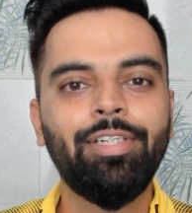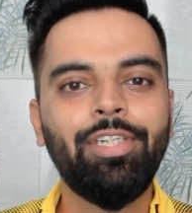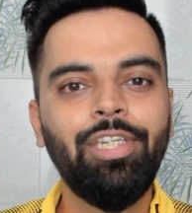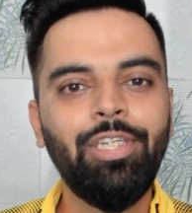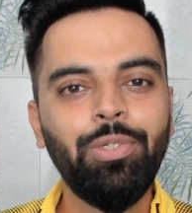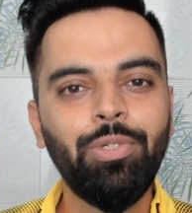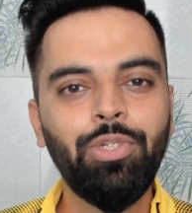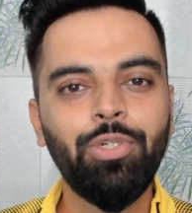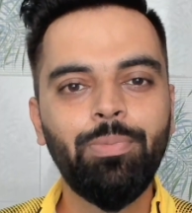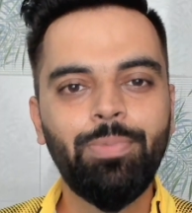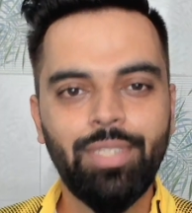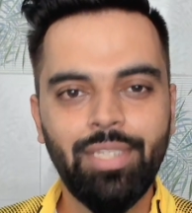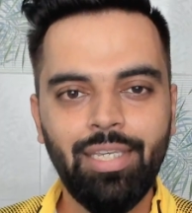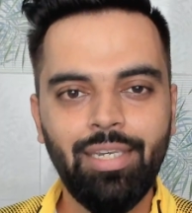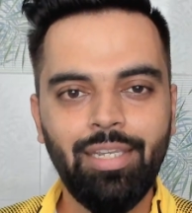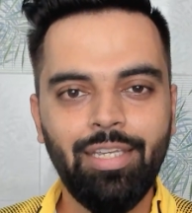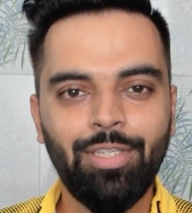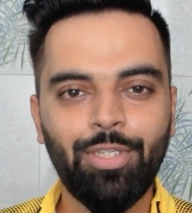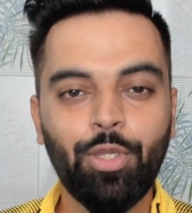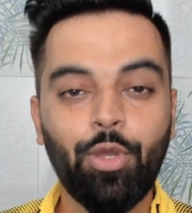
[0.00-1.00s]
YouTube
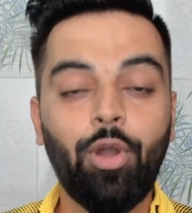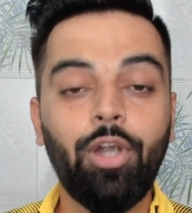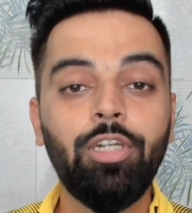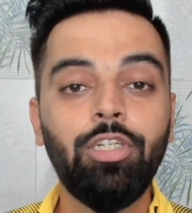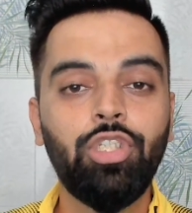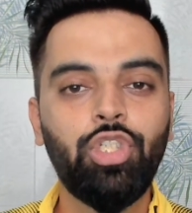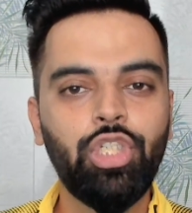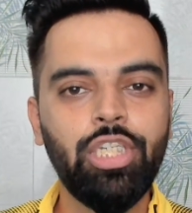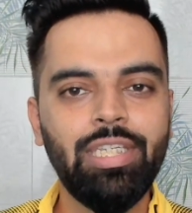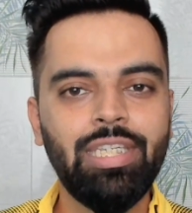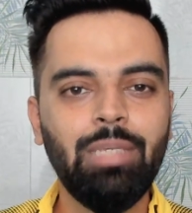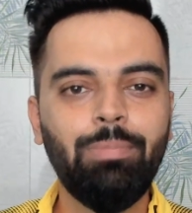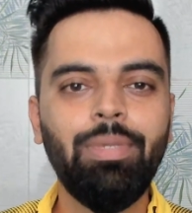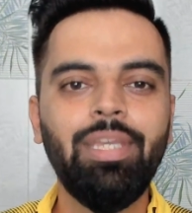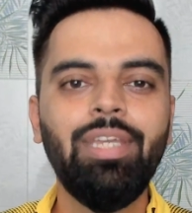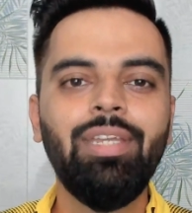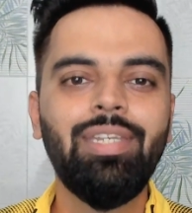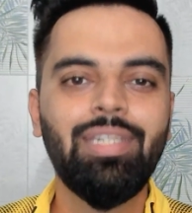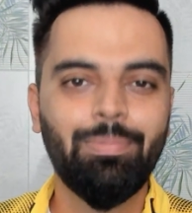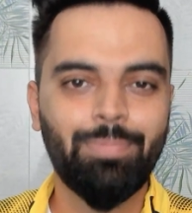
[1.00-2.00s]
series called
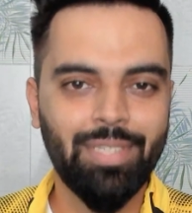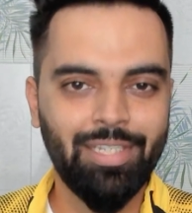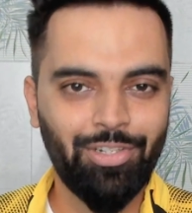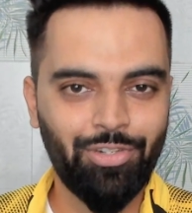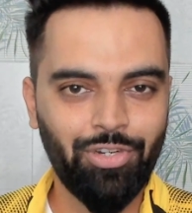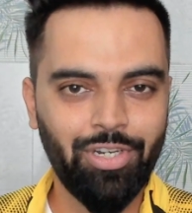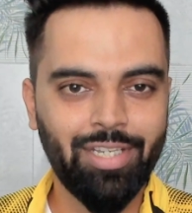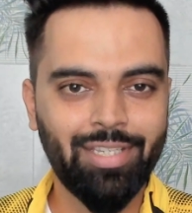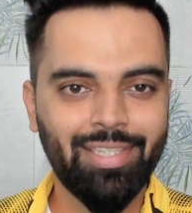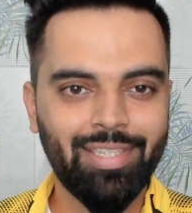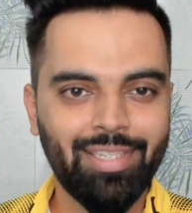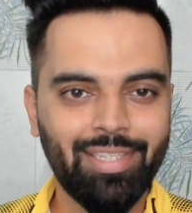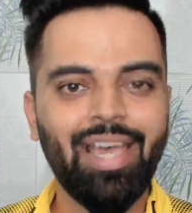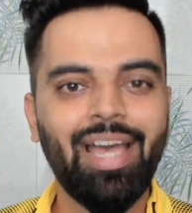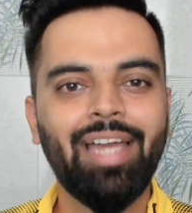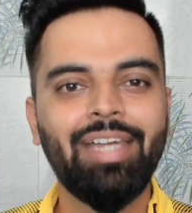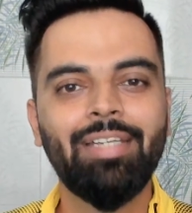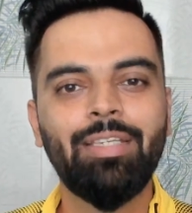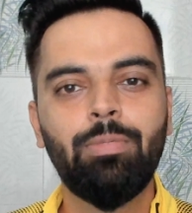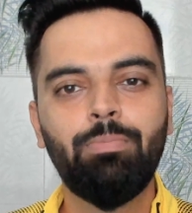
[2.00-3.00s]
GCP Tips and Tricks
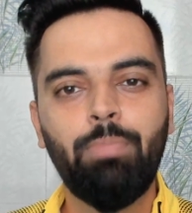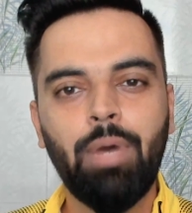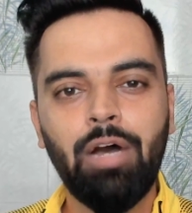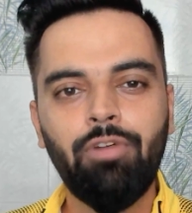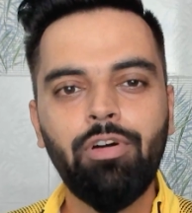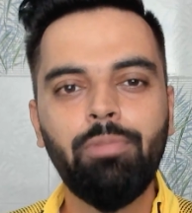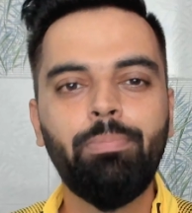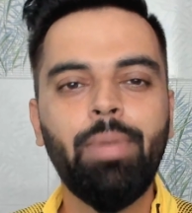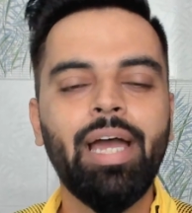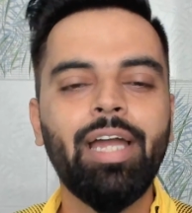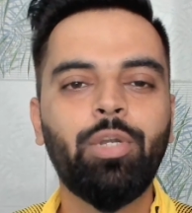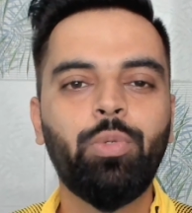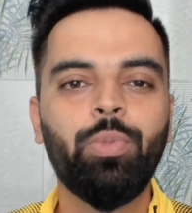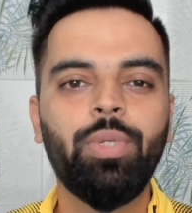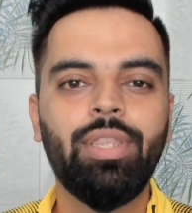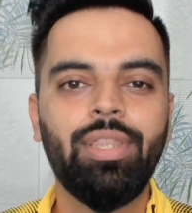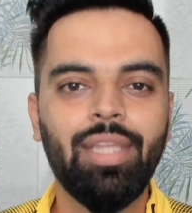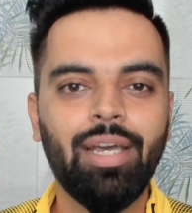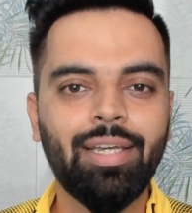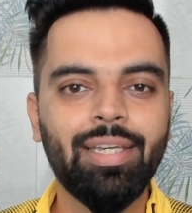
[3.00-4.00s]
and is power packed
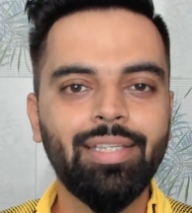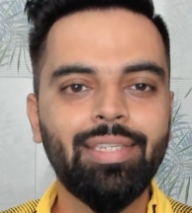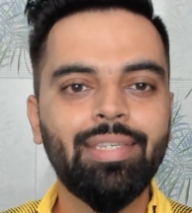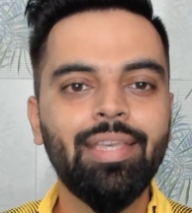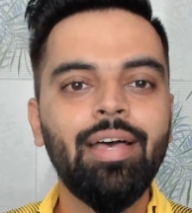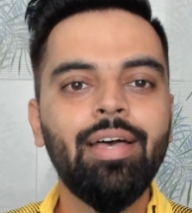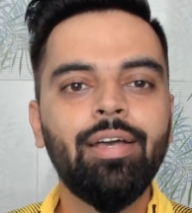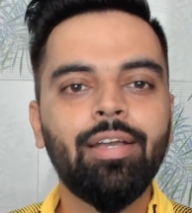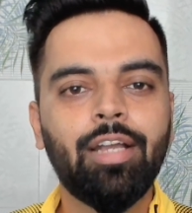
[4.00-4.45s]
with nuggets